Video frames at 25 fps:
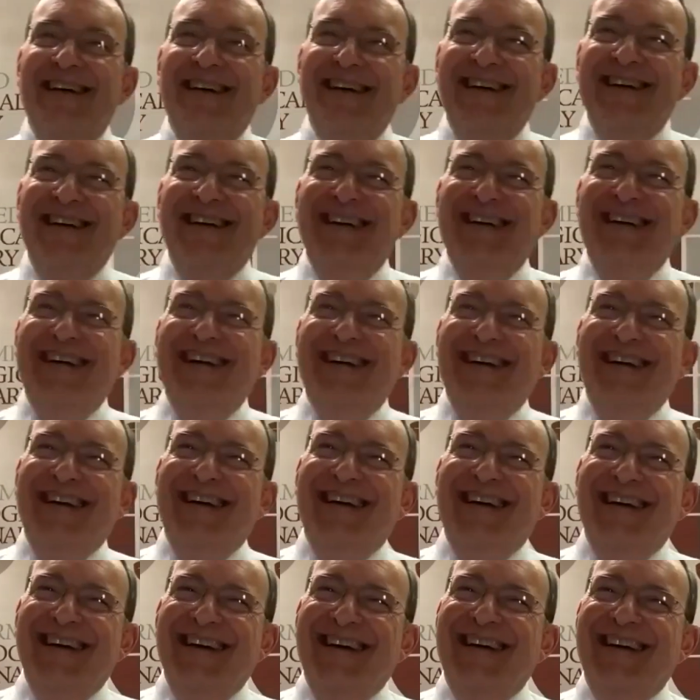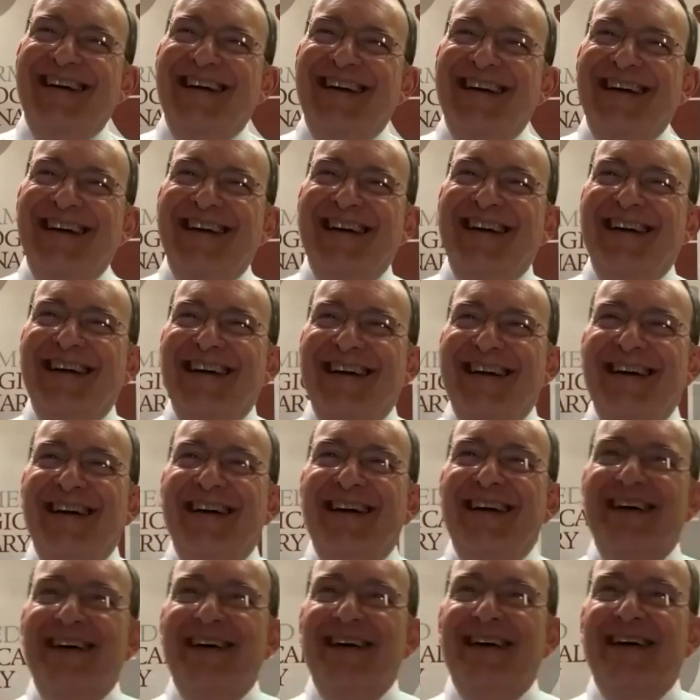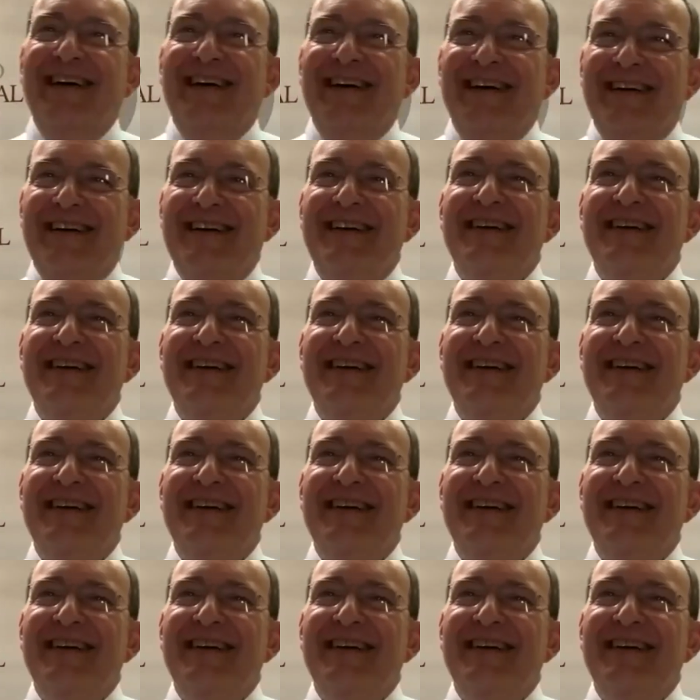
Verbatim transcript: appears to be moral failings that we